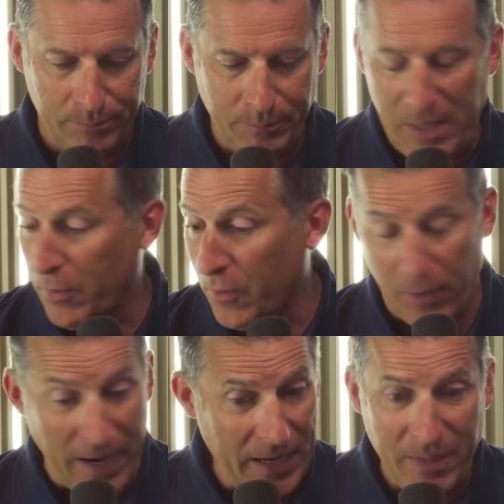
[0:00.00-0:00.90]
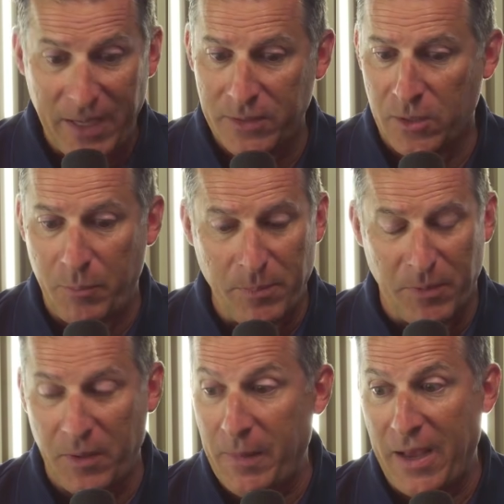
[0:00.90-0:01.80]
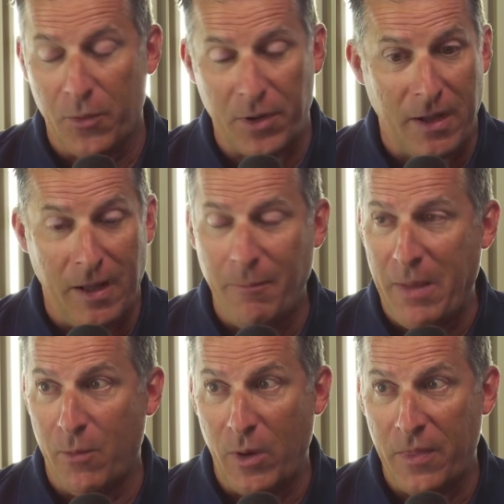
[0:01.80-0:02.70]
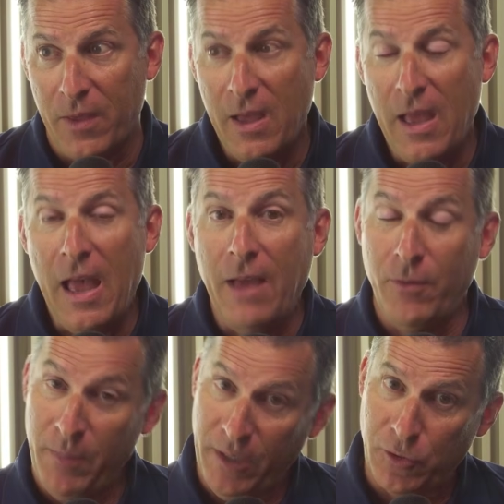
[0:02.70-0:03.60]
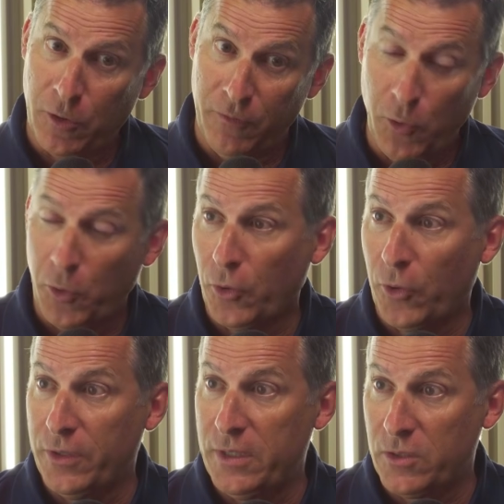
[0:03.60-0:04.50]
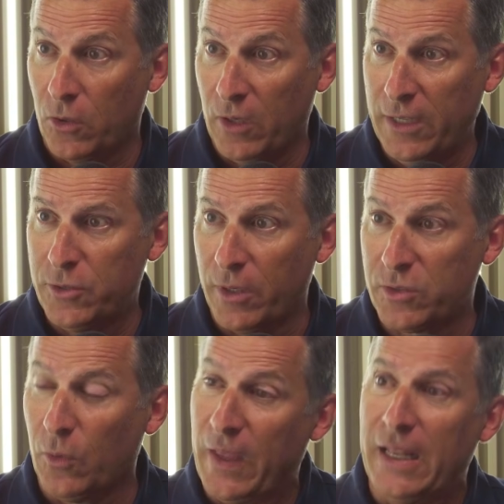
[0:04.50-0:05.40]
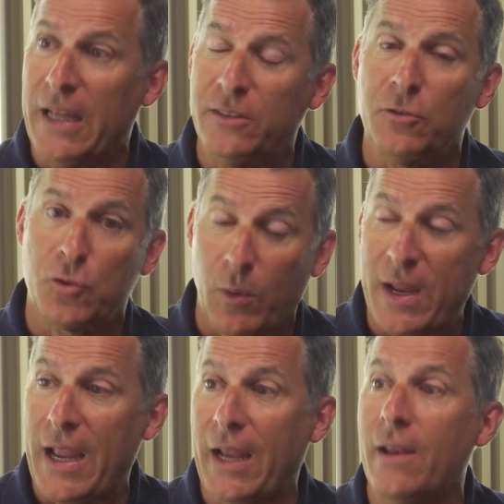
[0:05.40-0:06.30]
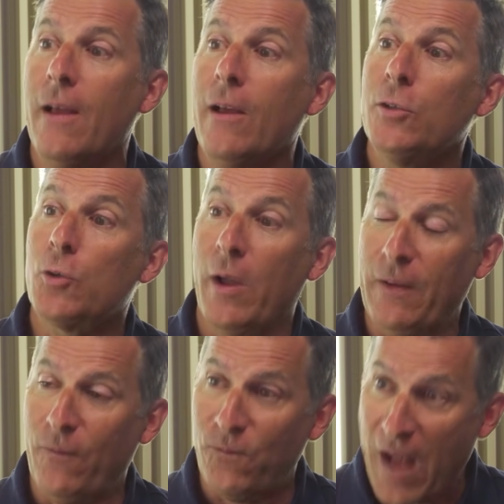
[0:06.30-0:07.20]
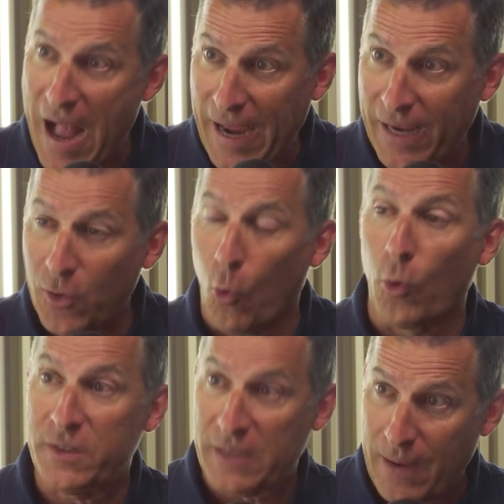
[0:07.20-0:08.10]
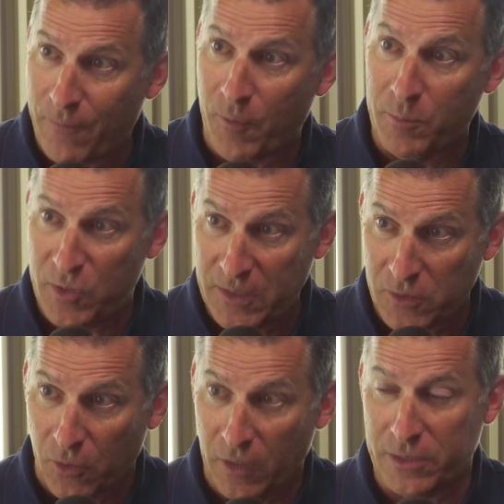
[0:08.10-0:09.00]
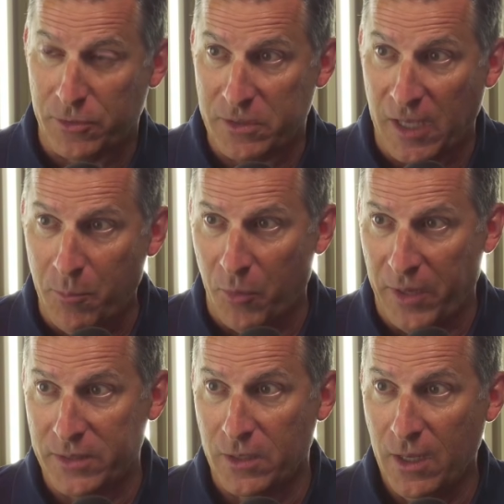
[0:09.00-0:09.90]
people, their enemies, the people they may go to combat with, have a mixture of nuclear and diesel electric. So they like to train trying to find or escape from diesel electric submarines.